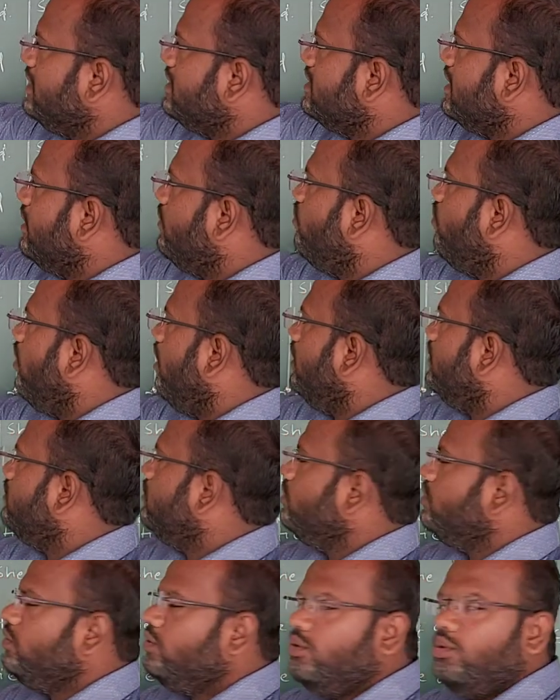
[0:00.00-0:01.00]
is there. What
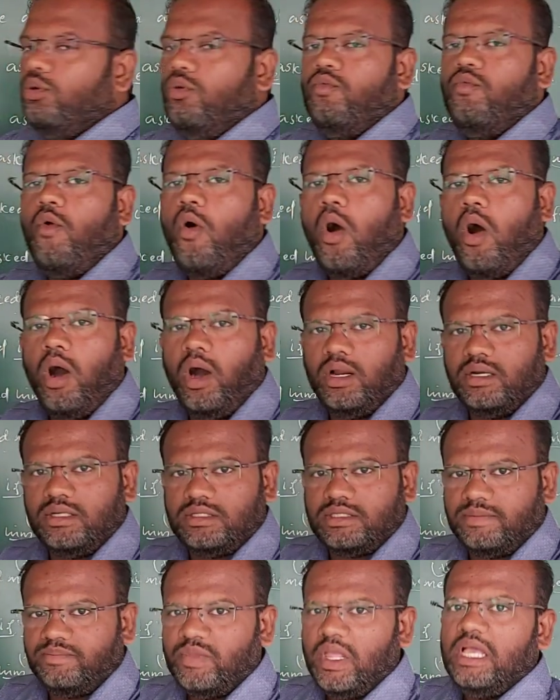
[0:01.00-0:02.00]
do you
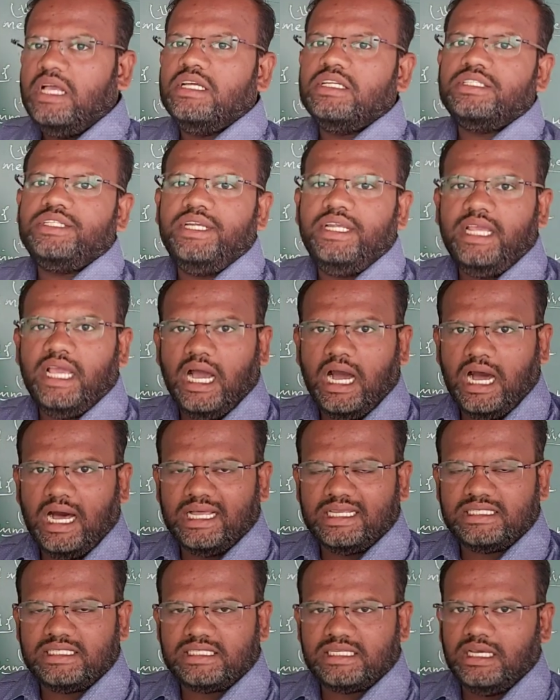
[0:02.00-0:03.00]
want? She
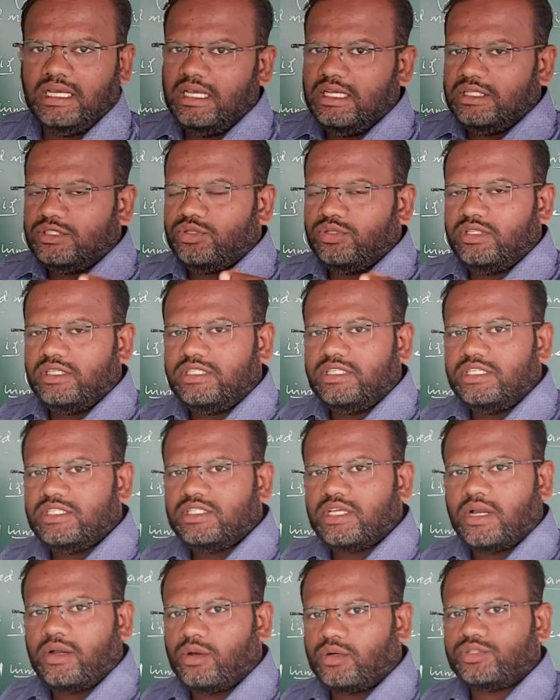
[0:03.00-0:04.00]
asked. So this is
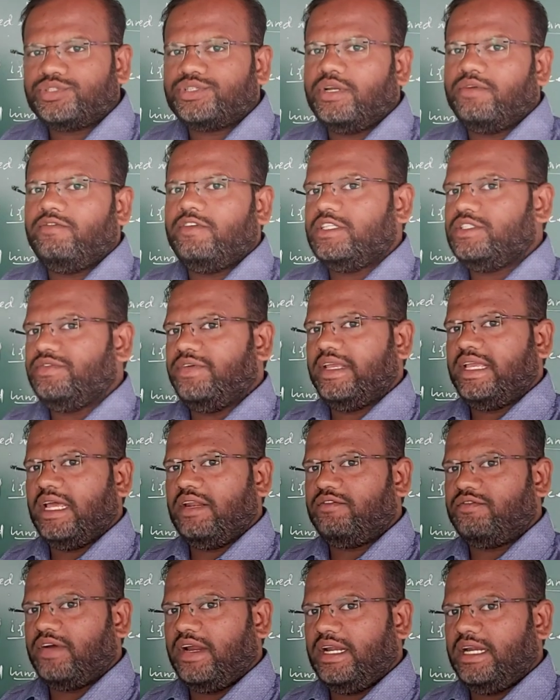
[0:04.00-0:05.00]
the question which we
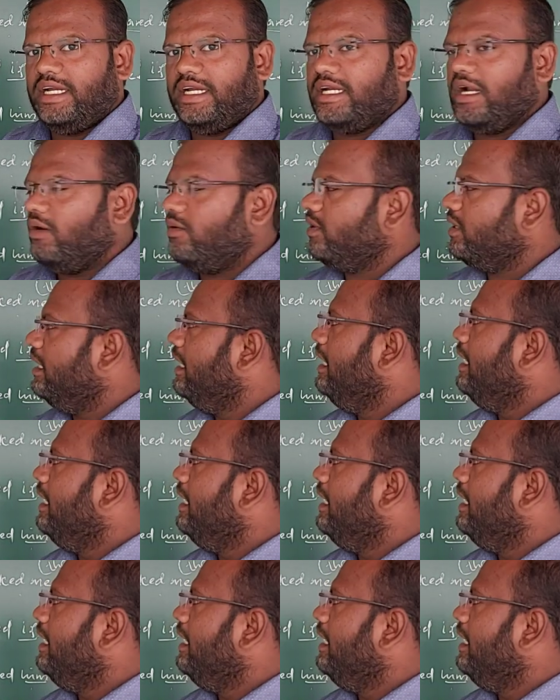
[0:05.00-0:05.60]
can find it out.